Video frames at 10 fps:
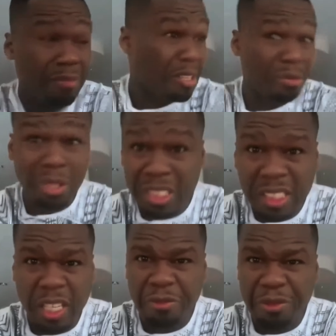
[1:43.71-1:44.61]
I'm like, what
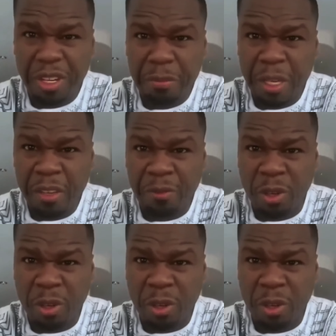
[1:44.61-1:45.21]
do you say fuck me